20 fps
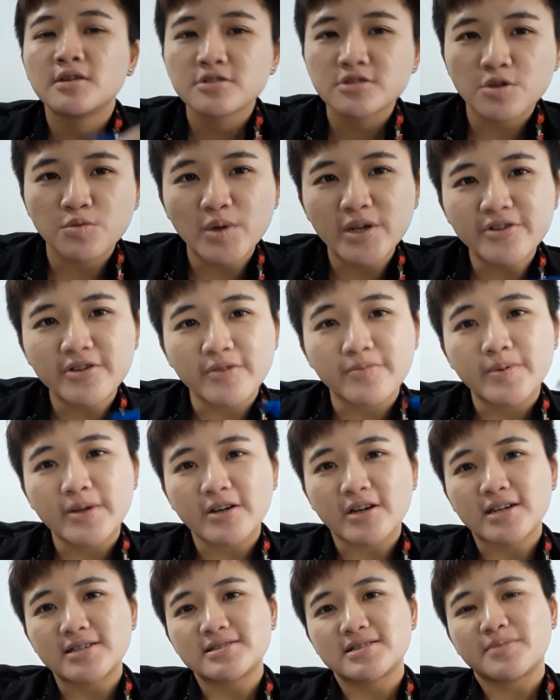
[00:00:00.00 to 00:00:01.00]
So once you pick
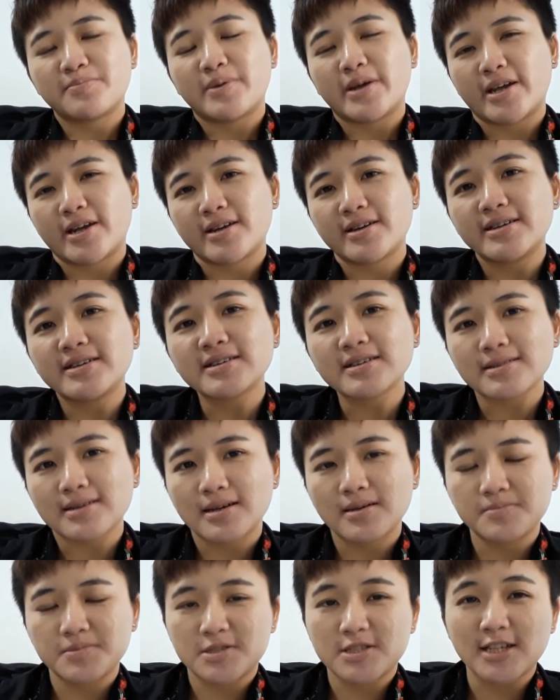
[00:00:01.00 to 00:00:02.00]
a currency pair, here
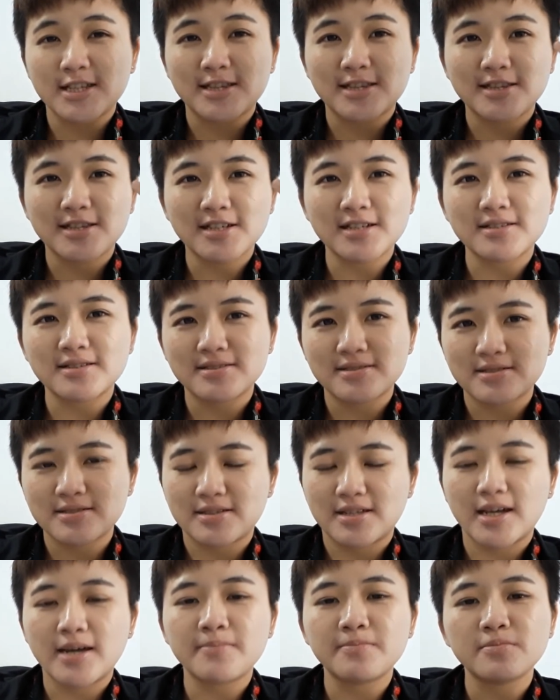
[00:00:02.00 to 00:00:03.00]
comes the third
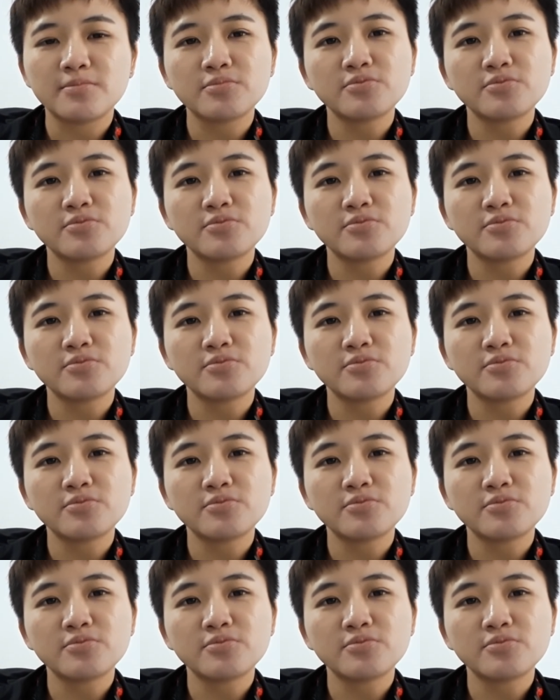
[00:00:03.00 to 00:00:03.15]
step,